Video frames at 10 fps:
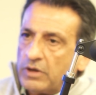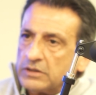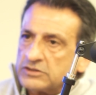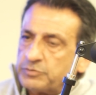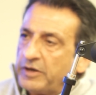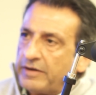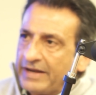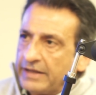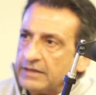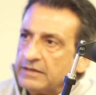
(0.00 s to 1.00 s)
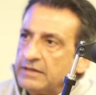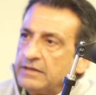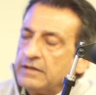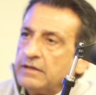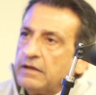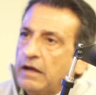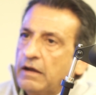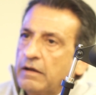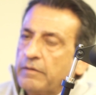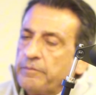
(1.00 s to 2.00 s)
spearheading.
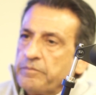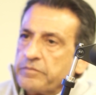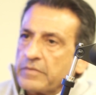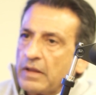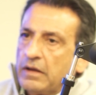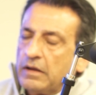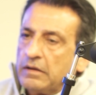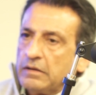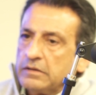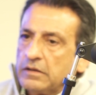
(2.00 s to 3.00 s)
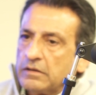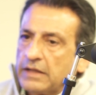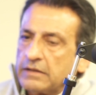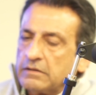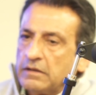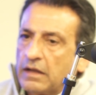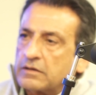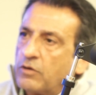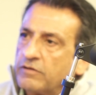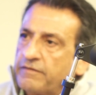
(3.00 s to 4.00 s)
That
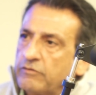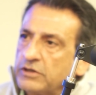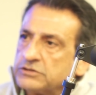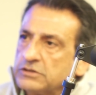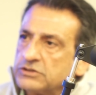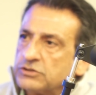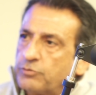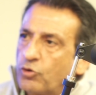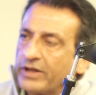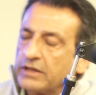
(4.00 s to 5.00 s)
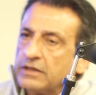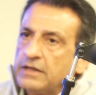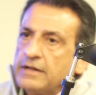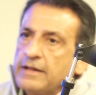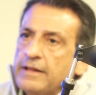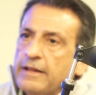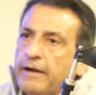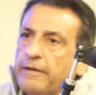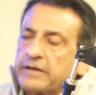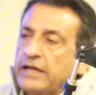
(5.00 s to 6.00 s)
Alka Ohri Foundation is supporting.
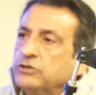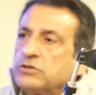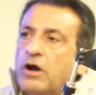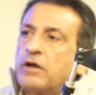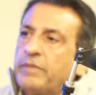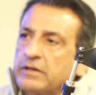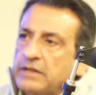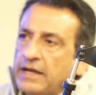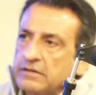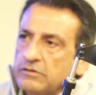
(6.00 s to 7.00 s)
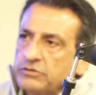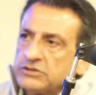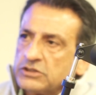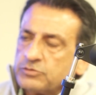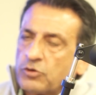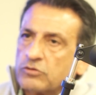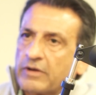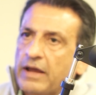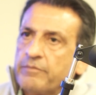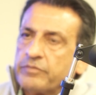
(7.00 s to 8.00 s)
Can you talk about that research
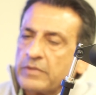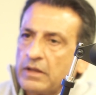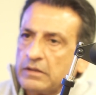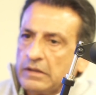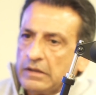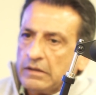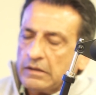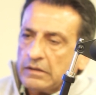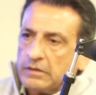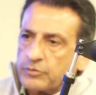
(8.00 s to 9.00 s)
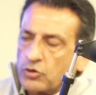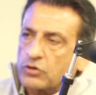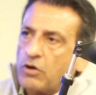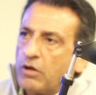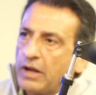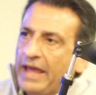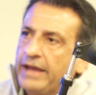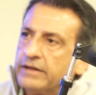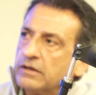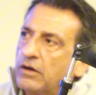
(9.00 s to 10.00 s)
program, the protocol,
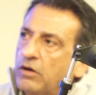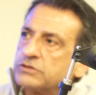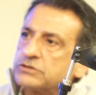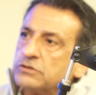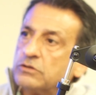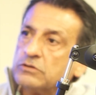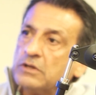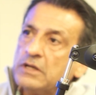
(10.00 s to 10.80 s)
and also